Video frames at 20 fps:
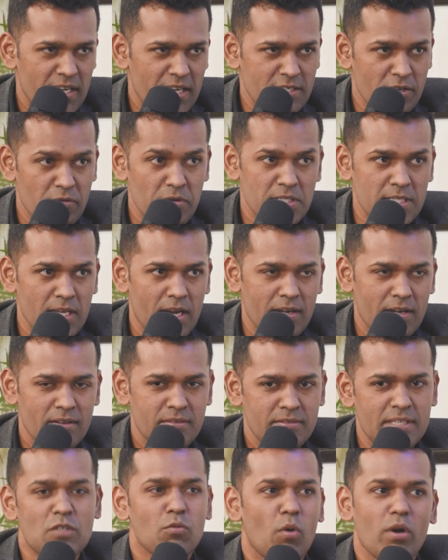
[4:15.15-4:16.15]
as a result.
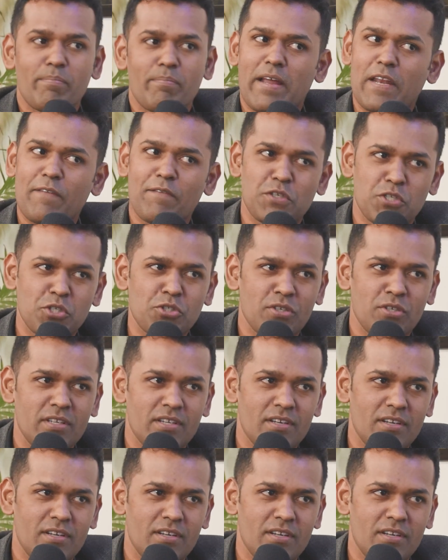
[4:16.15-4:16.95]
That's what manifestation in